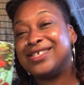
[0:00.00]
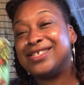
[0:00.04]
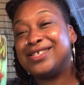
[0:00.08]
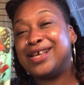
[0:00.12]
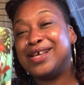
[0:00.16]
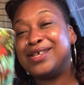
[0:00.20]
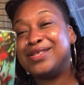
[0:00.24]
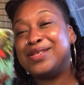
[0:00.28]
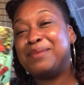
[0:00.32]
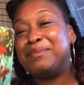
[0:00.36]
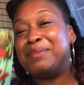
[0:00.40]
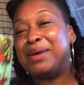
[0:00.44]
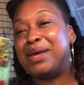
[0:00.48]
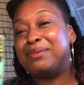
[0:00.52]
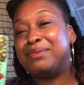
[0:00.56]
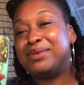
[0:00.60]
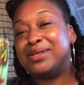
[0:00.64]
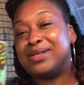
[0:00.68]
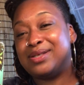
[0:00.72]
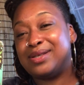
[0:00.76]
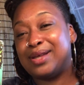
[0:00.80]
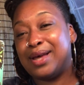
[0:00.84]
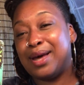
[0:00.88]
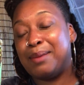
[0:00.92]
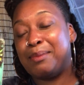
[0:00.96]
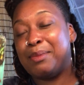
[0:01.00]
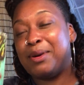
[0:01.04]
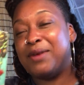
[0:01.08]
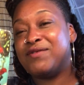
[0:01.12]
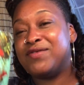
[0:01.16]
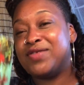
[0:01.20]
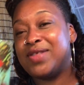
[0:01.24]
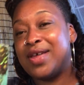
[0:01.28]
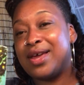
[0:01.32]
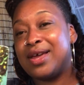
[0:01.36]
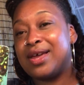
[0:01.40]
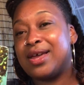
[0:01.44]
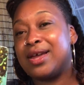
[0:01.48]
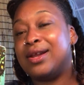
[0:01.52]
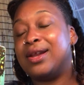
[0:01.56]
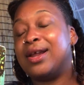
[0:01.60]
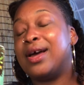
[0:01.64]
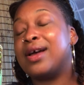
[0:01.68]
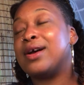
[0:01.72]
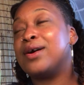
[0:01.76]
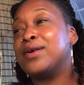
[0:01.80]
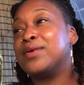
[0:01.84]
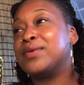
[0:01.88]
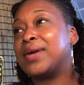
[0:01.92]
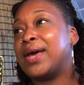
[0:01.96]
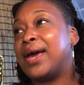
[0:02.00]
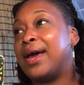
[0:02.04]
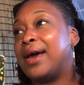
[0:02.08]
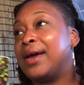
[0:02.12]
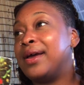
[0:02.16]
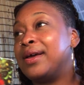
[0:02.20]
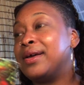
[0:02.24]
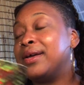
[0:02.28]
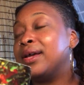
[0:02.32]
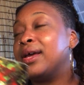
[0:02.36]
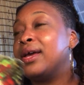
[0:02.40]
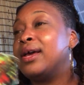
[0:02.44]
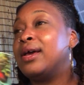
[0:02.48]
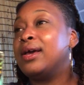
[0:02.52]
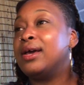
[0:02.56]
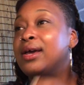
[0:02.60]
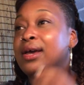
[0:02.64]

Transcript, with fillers: Take the baby step of thinking like, okay,